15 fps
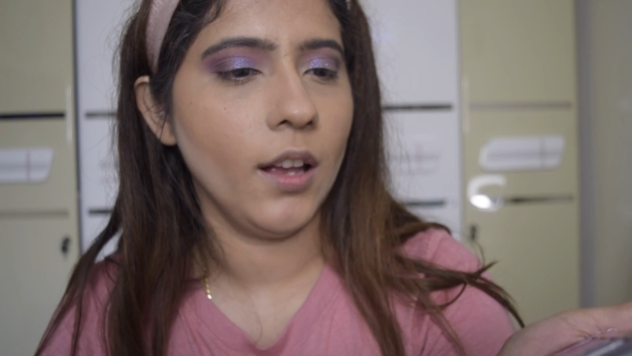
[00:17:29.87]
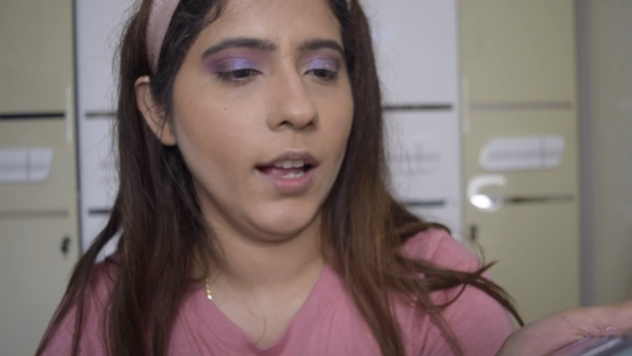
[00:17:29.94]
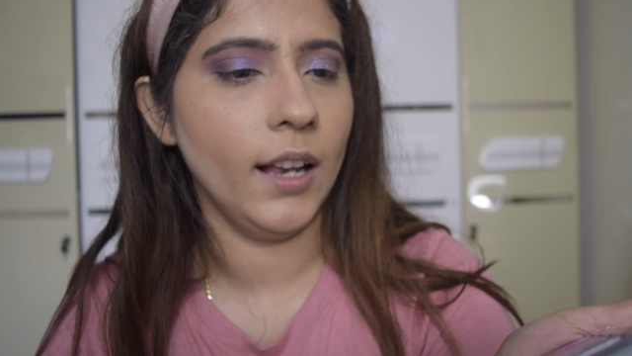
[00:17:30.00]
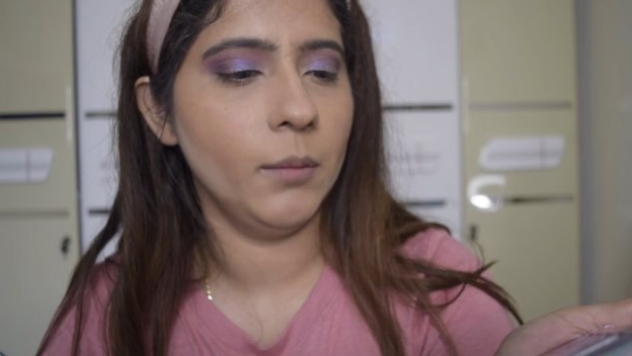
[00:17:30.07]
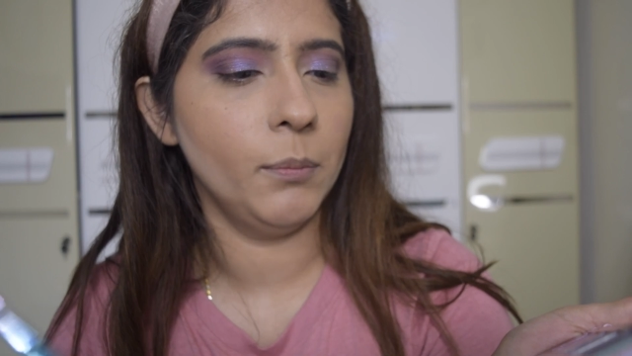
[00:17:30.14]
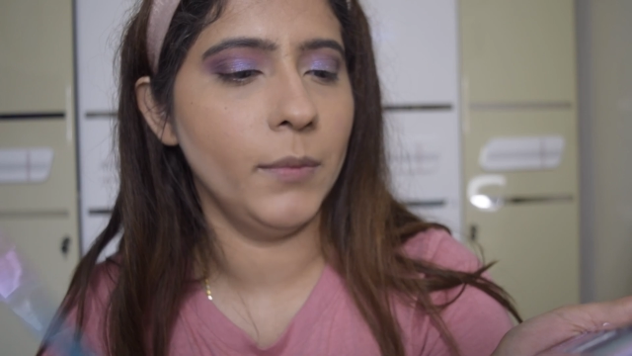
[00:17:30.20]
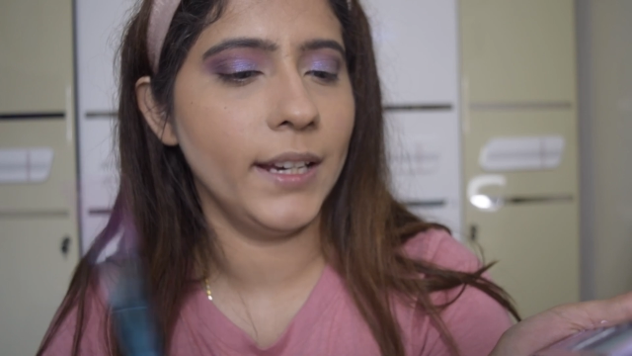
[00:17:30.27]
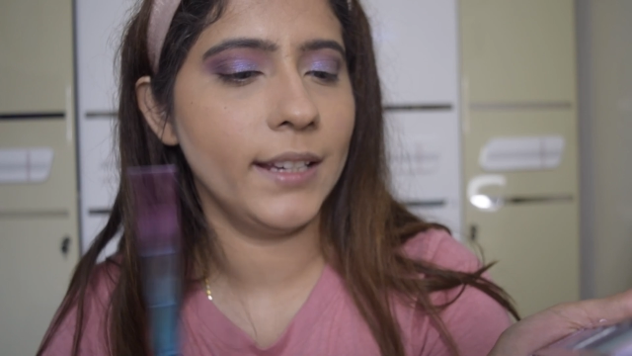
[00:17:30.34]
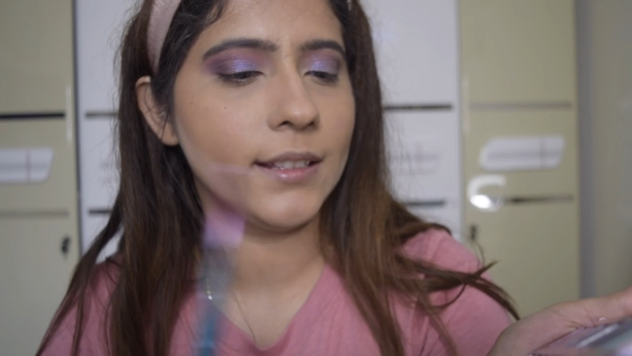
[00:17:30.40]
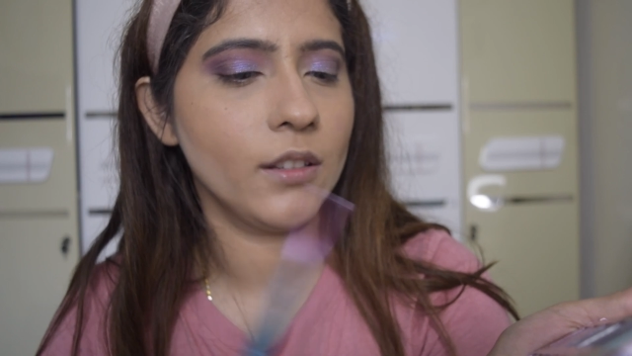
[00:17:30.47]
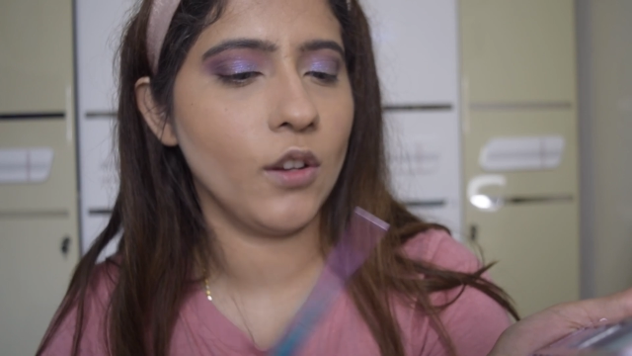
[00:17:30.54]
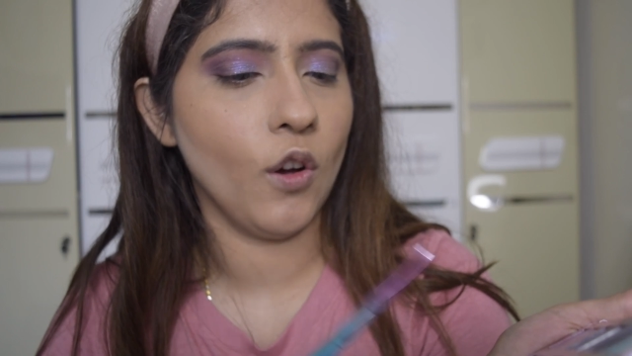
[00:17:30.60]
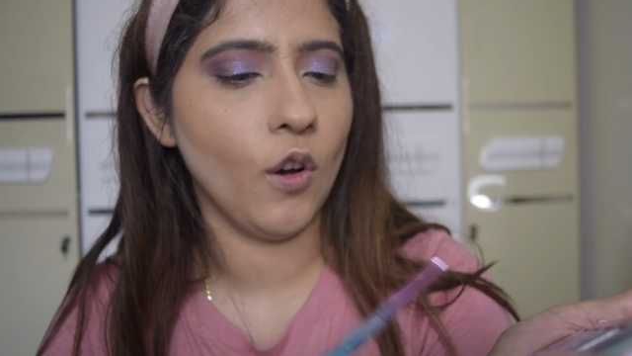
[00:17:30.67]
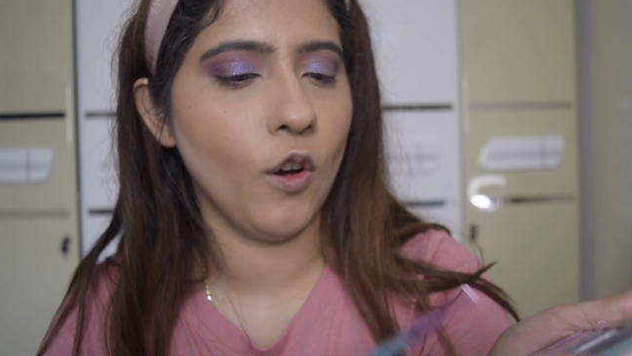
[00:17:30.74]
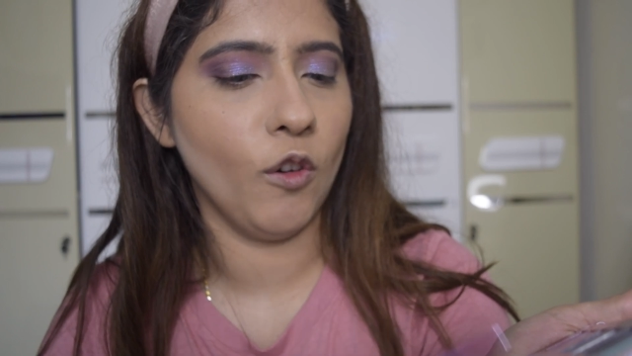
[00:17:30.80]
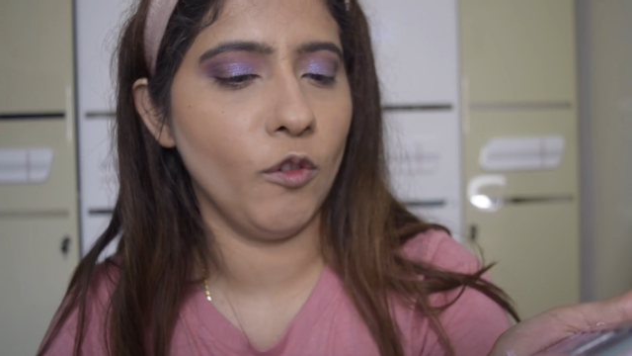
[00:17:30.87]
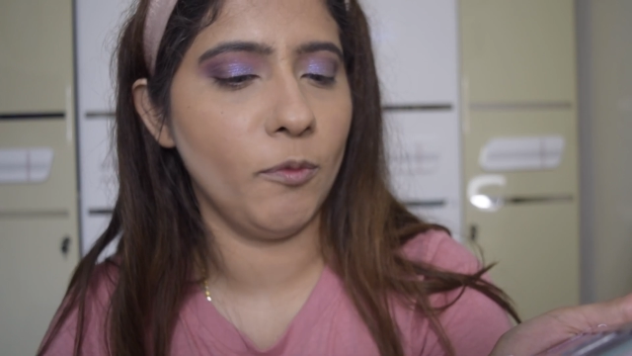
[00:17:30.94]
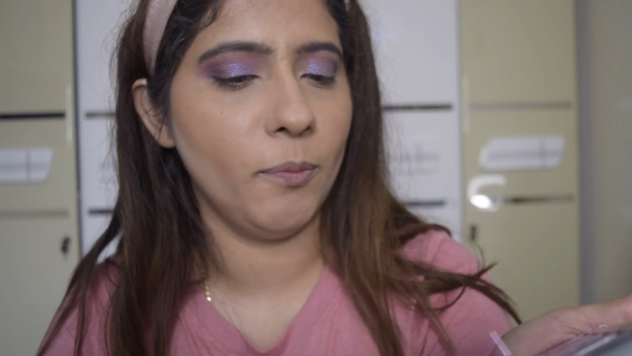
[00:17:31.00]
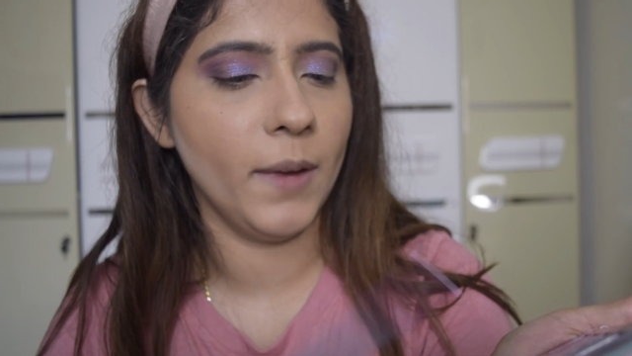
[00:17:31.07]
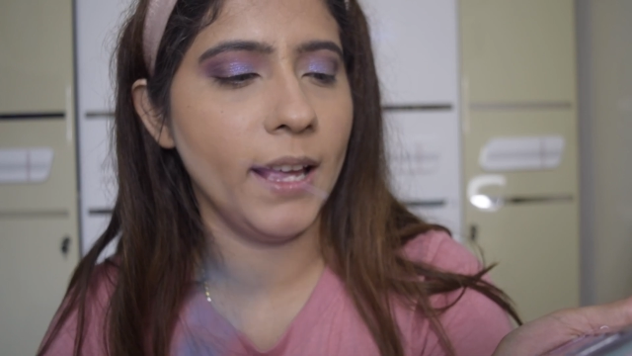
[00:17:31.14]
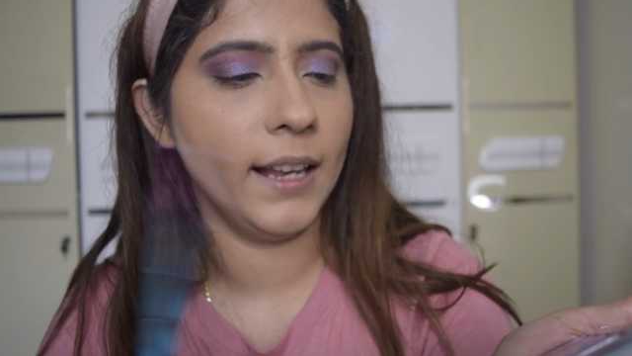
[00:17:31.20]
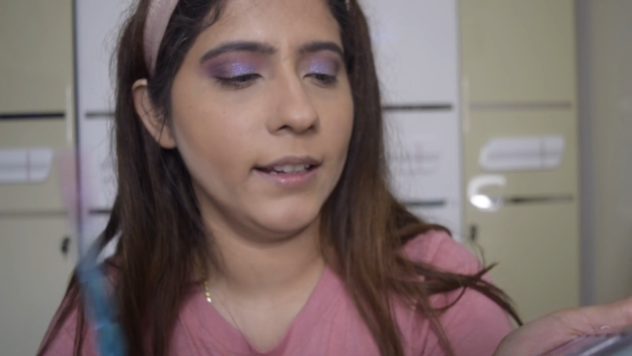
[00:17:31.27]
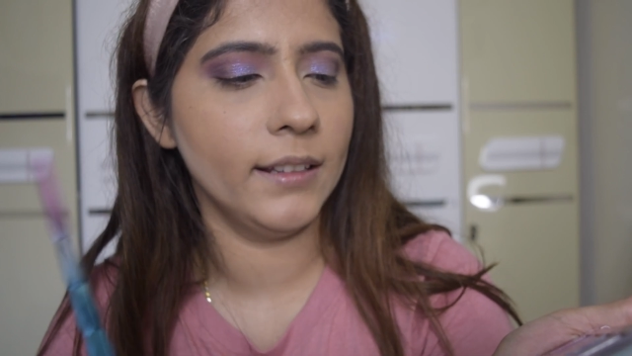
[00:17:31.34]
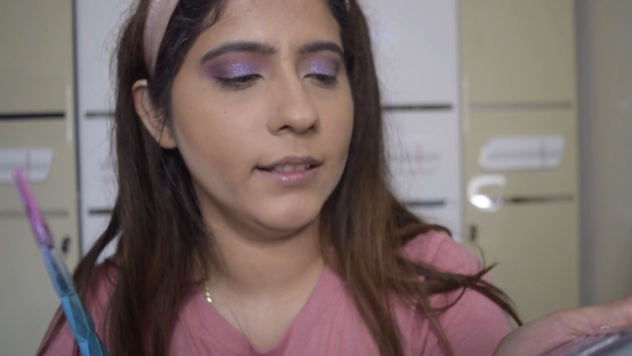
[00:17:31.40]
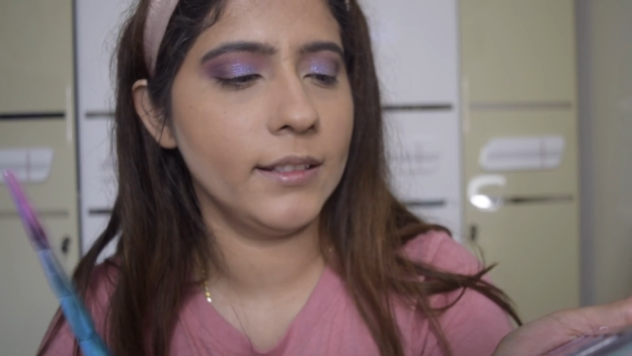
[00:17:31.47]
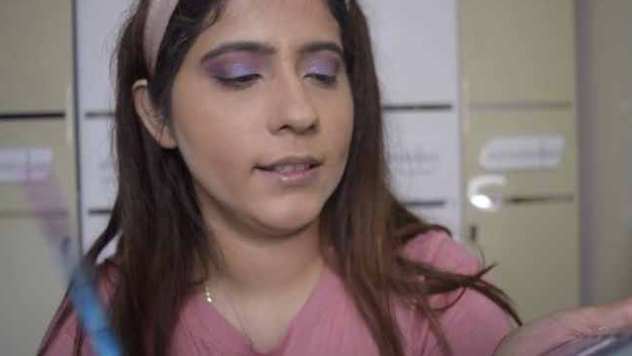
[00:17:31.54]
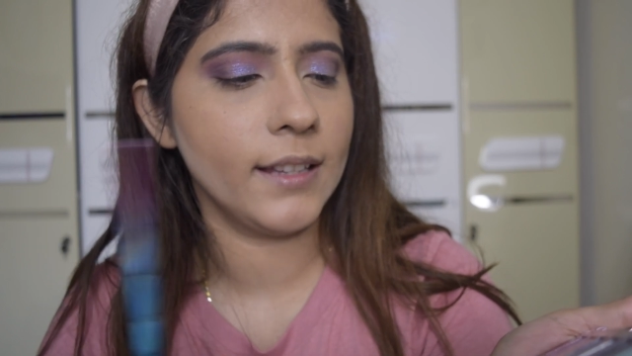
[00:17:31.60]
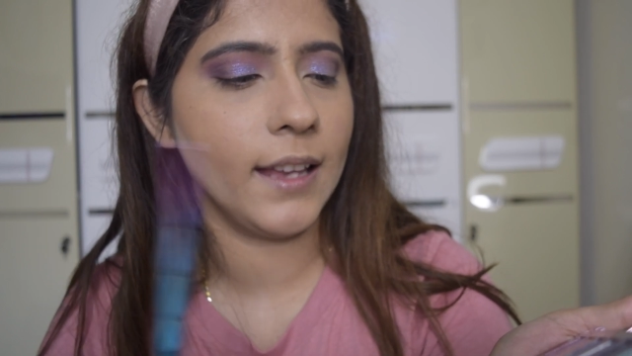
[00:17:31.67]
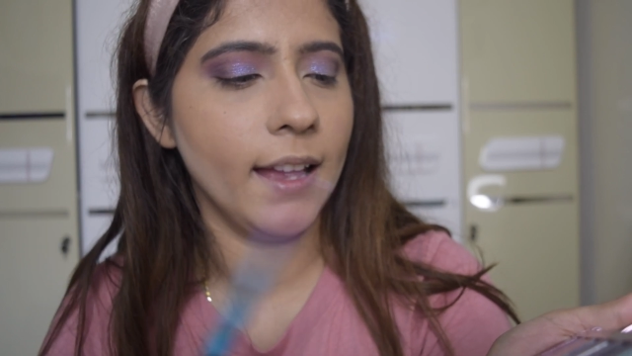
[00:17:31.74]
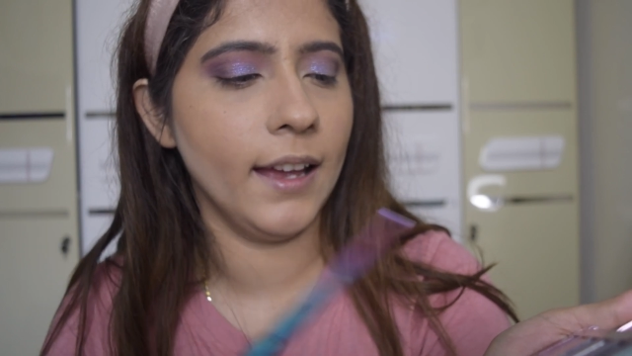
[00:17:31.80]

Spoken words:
I'll mix Off Balance